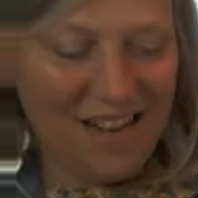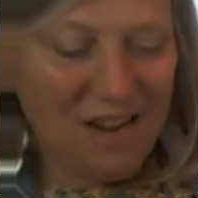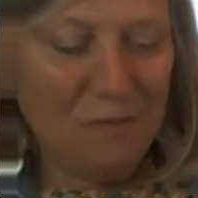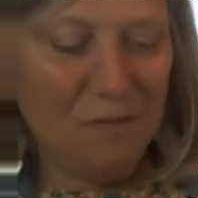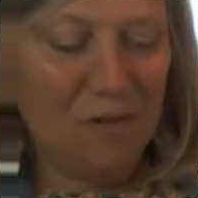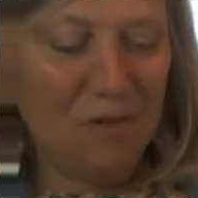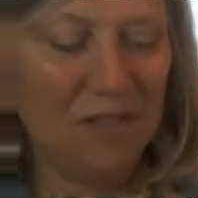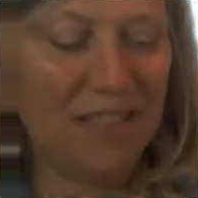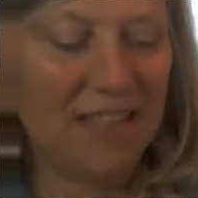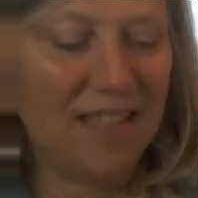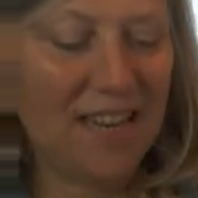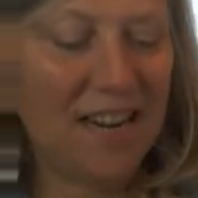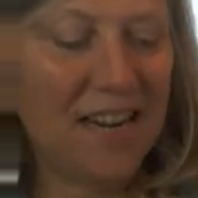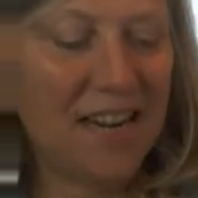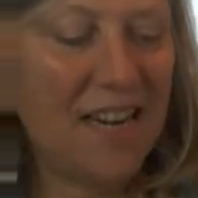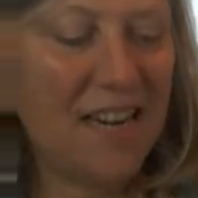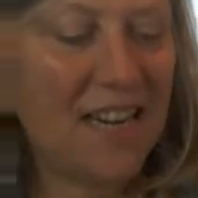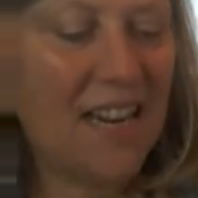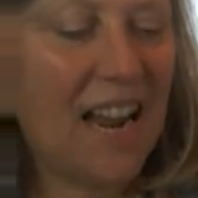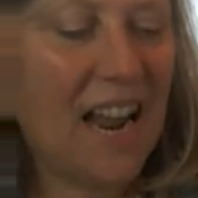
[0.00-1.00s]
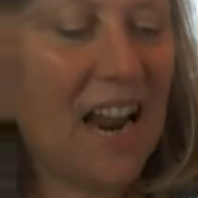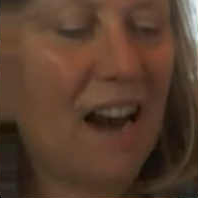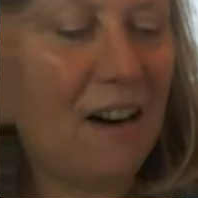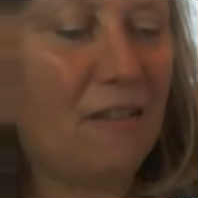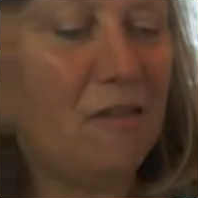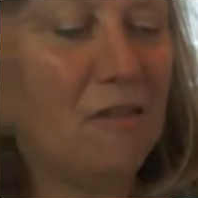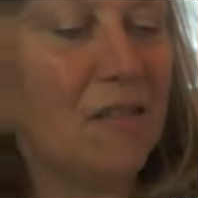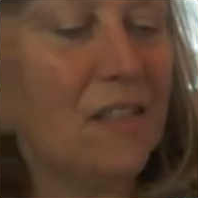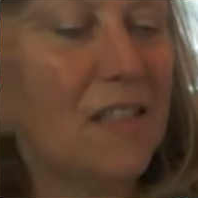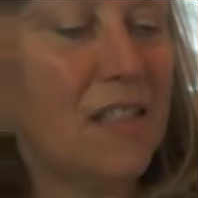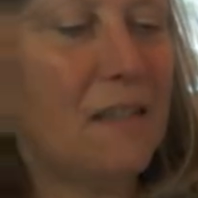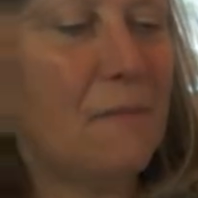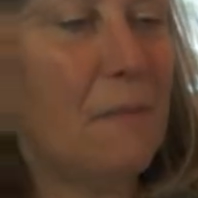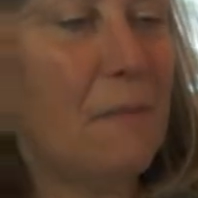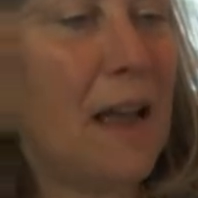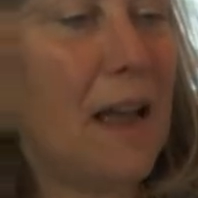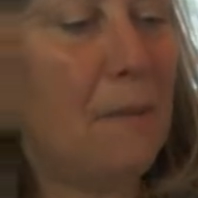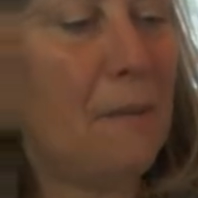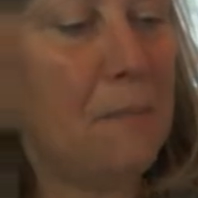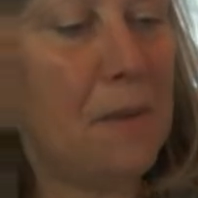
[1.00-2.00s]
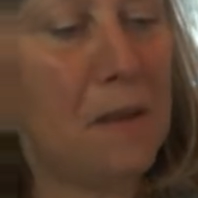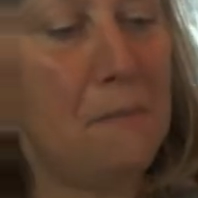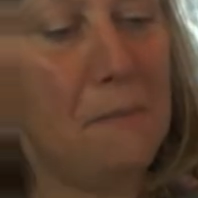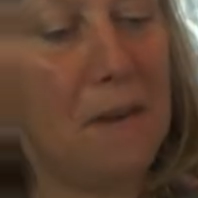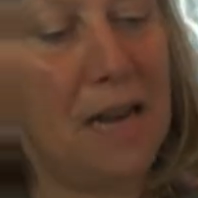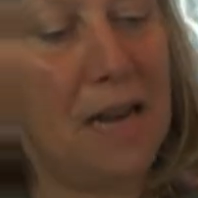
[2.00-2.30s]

I will send Carol some happy